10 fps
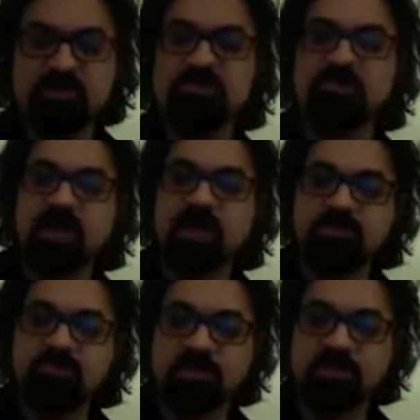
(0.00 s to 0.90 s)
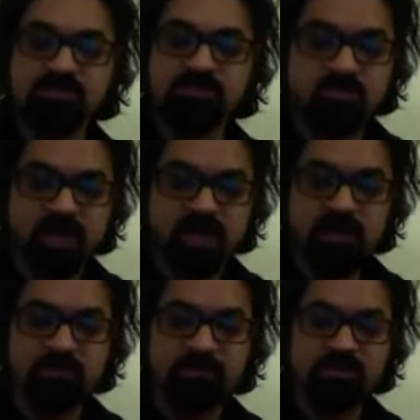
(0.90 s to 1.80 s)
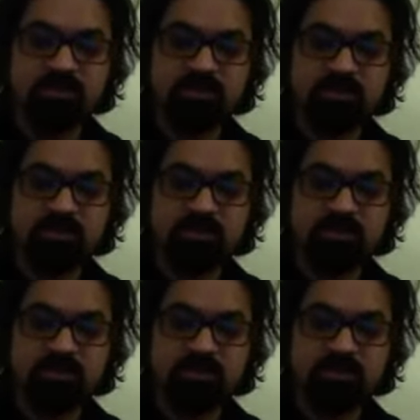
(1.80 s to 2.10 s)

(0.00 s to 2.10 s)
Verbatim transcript: he even has his own app, and